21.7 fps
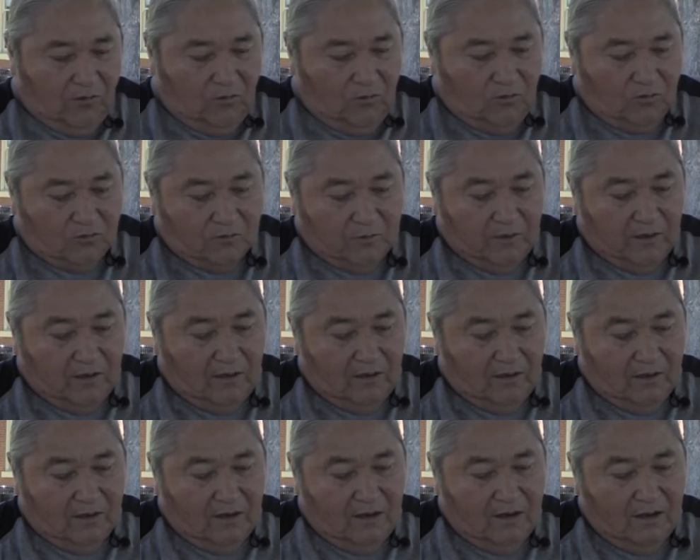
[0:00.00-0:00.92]
horse, but
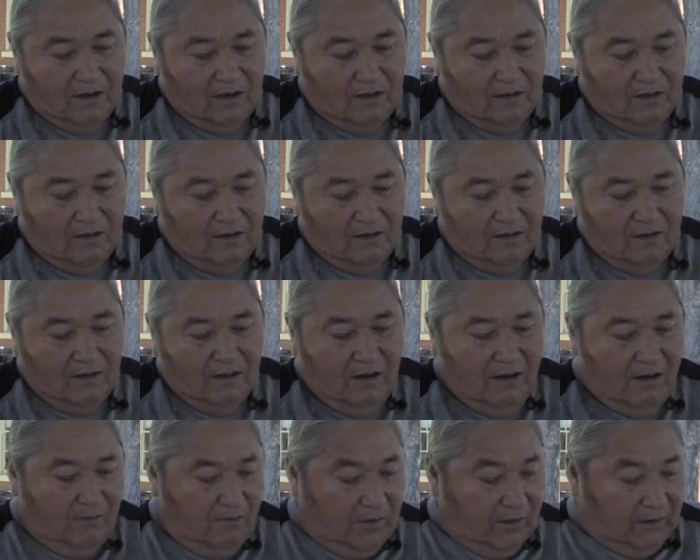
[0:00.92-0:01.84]
like that,
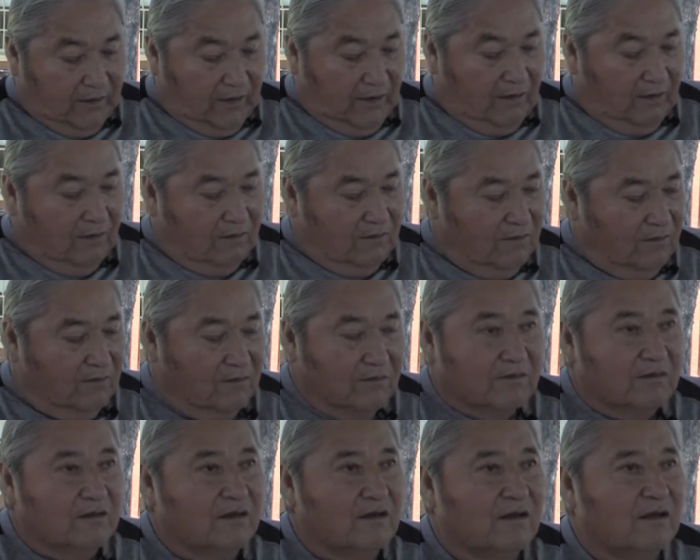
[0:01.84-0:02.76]
but that long.
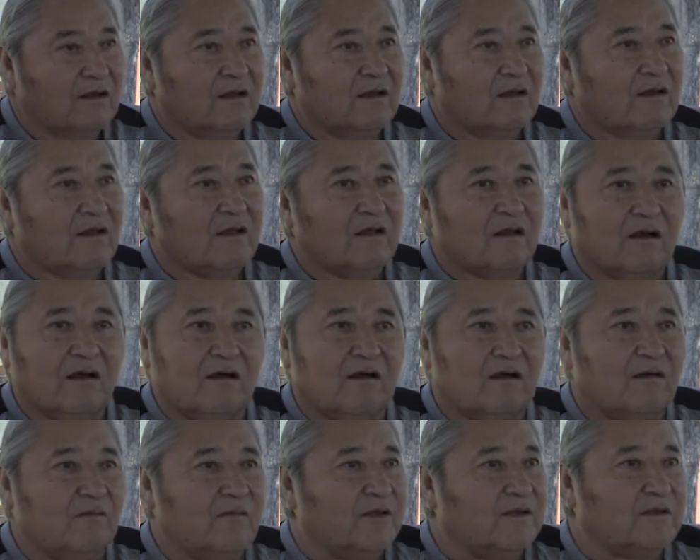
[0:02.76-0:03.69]
Oh,
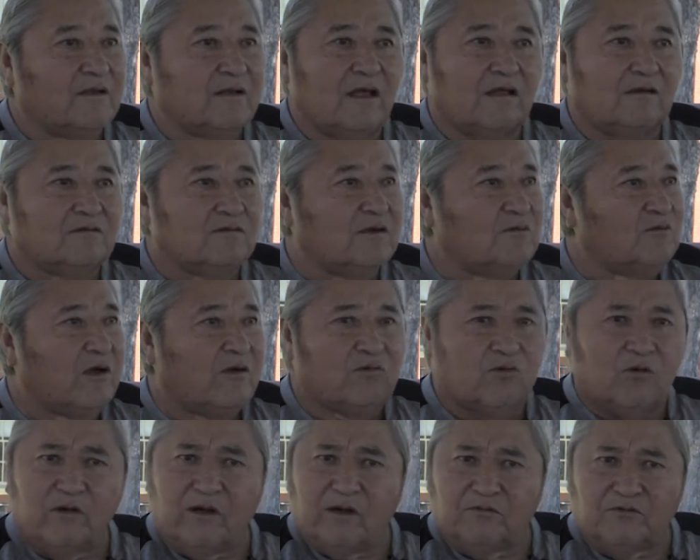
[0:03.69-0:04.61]
I mean, I don't know, what,
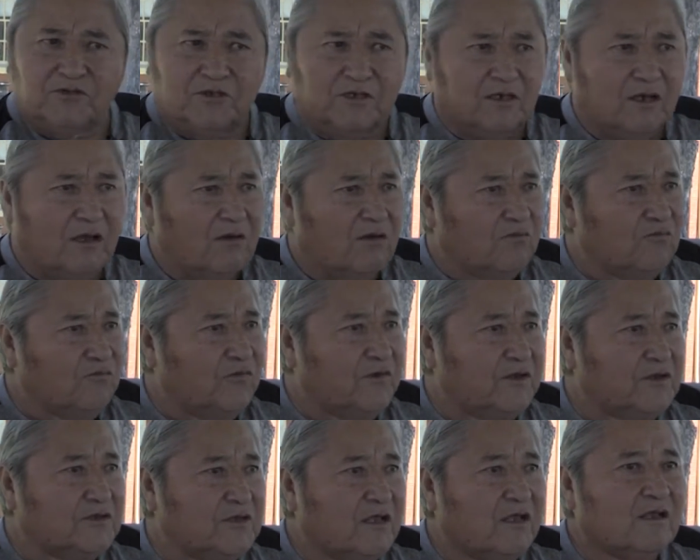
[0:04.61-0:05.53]
wherever she caught
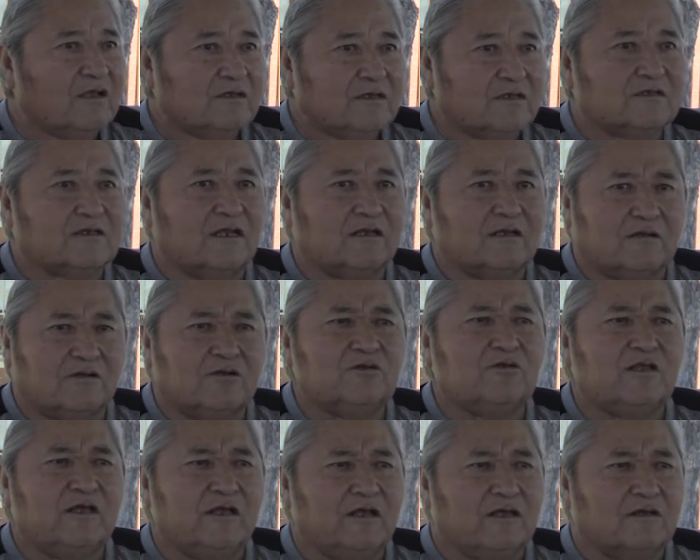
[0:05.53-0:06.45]
fish, she said, do
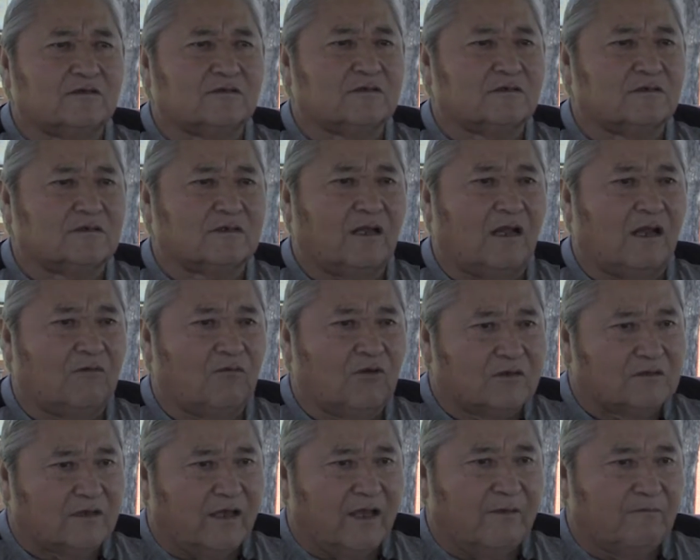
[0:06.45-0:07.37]
this. I said, like,
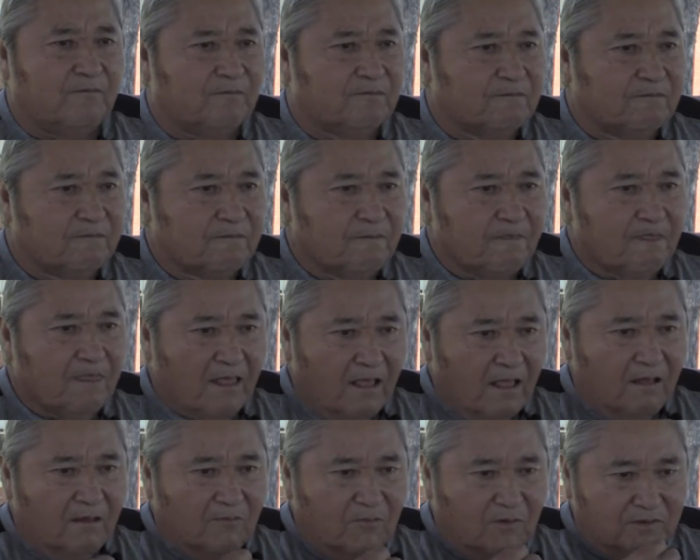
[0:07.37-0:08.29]
what's that?
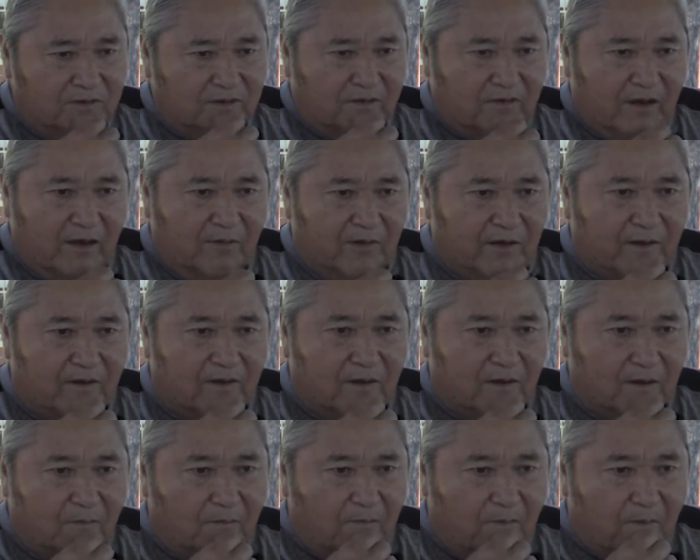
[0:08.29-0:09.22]
Well, she grabbed it hook